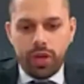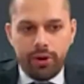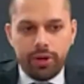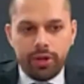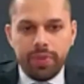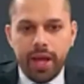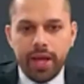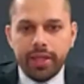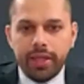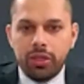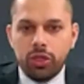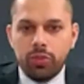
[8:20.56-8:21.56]
Aaron,
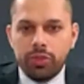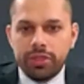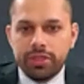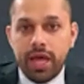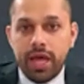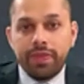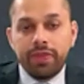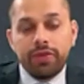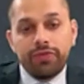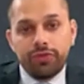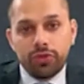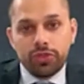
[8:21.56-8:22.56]
PyData Global is not the
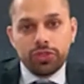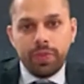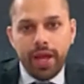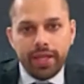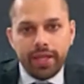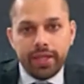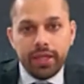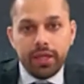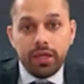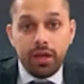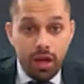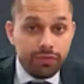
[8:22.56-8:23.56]
first
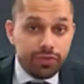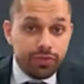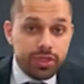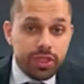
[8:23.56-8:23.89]
PyData conference